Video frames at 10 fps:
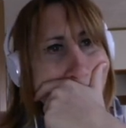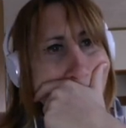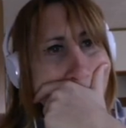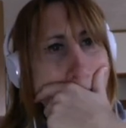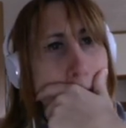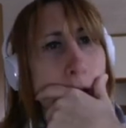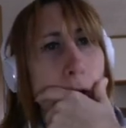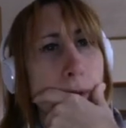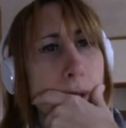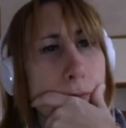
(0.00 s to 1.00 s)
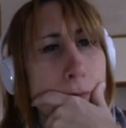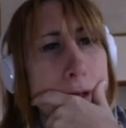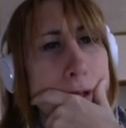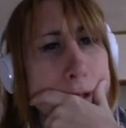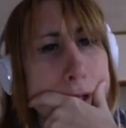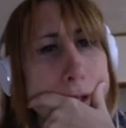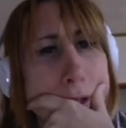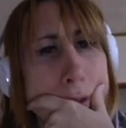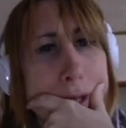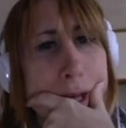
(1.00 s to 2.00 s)
To stop something, to
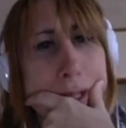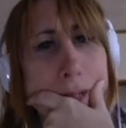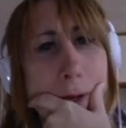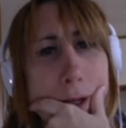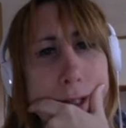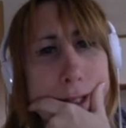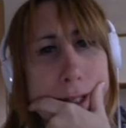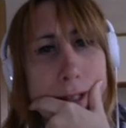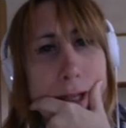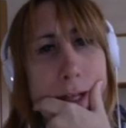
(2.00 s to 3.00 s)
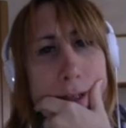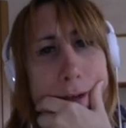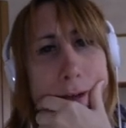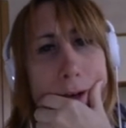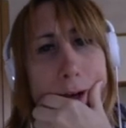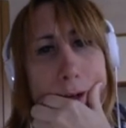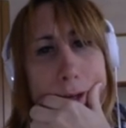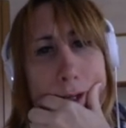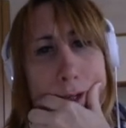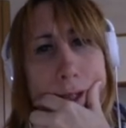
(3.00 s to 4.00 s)
stop. Yeah, this word consists of kanji, hiragana,
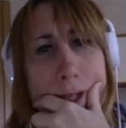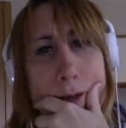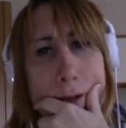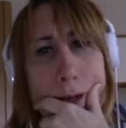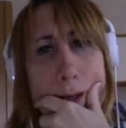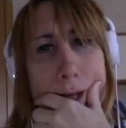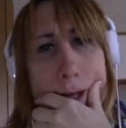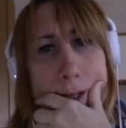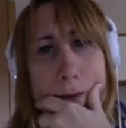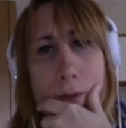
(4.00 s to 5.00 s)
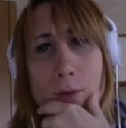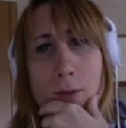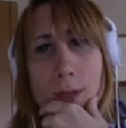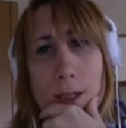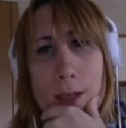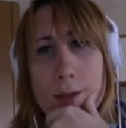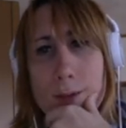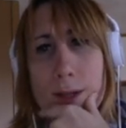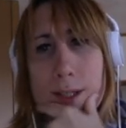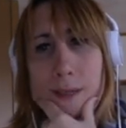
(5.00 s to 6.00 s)
tachikasa, hiragana, and the usen. This
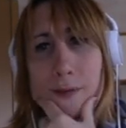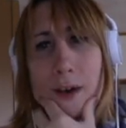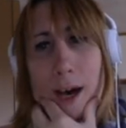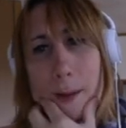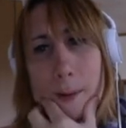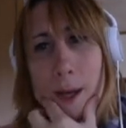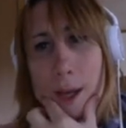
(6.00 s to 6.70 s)
word is verb.